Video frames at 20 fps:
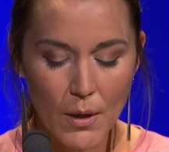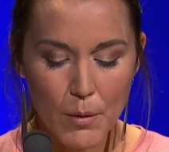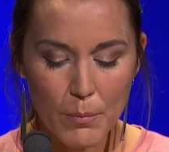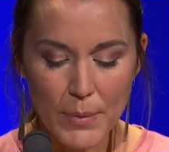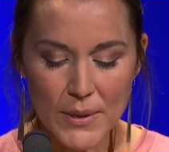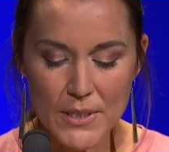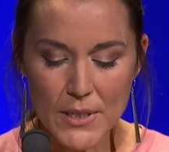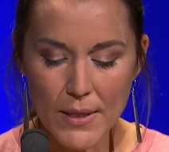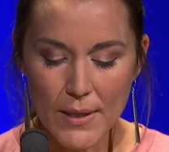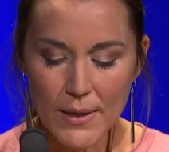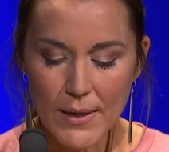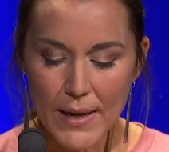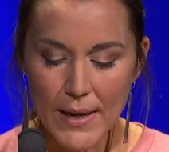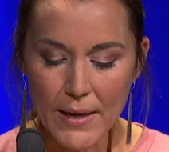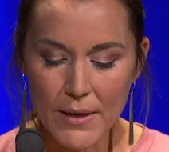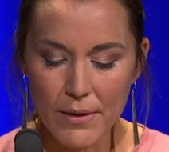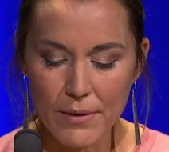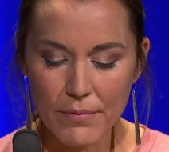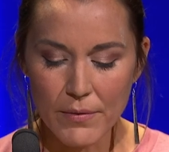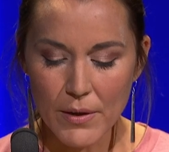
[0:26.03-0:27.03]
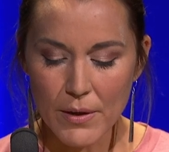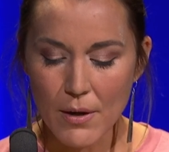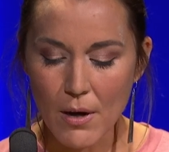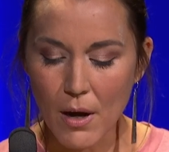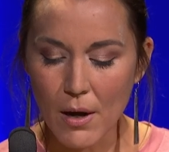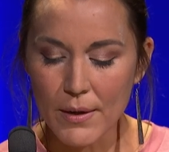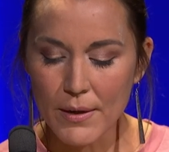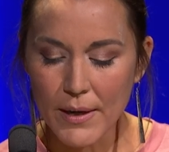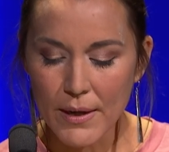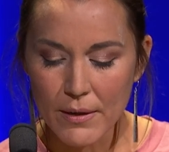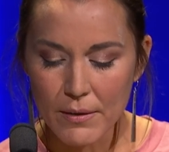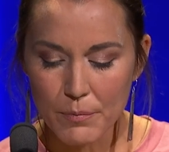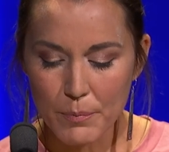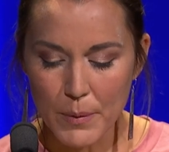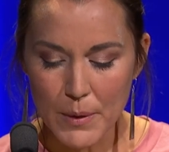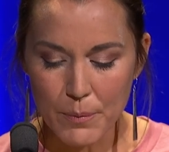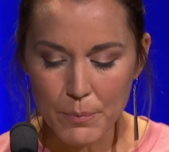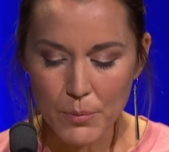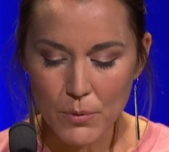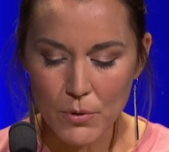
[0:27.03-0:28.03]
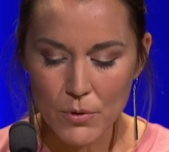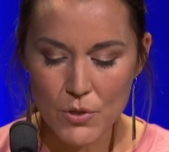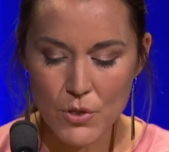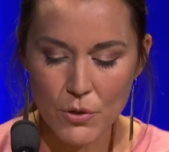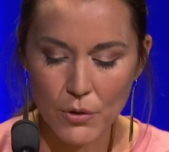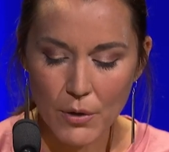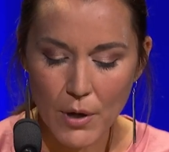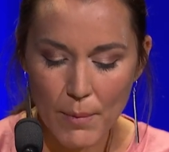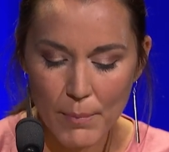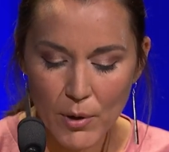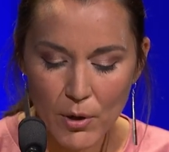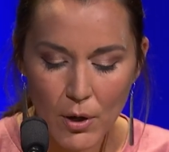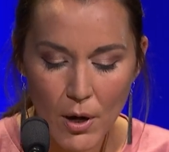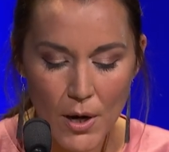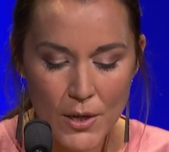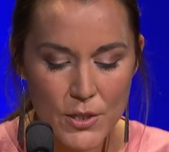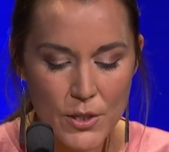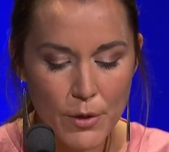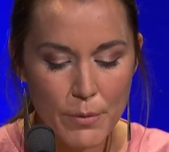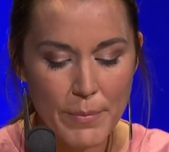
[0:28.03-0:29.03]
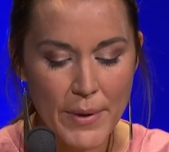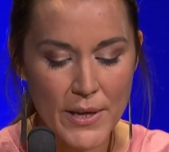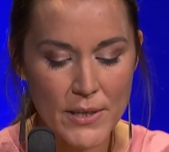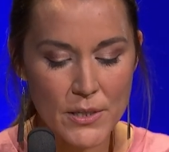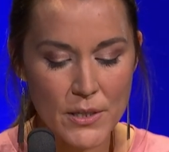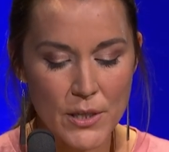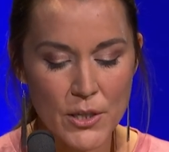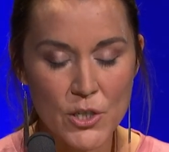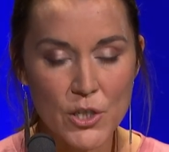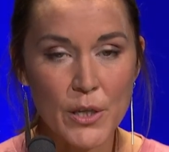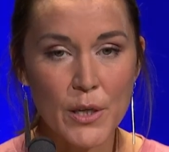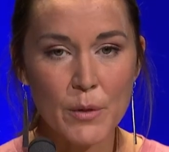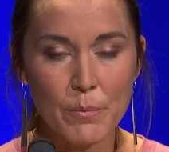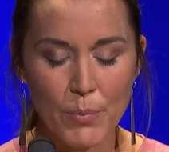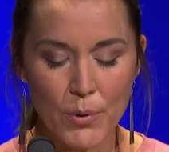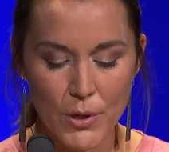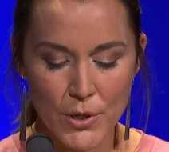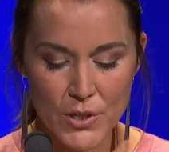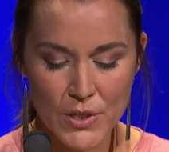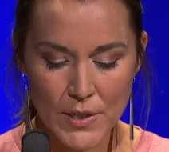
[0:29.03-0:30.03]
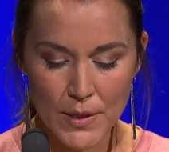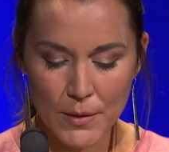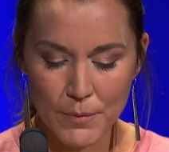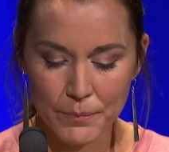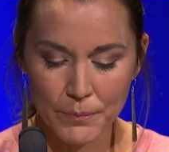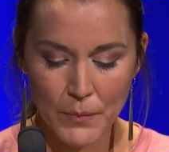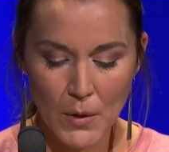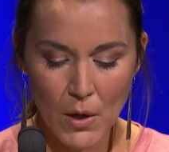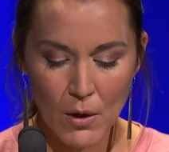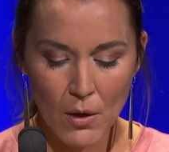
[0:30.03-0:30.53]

But to the Native and non Native peoples who come across her message in person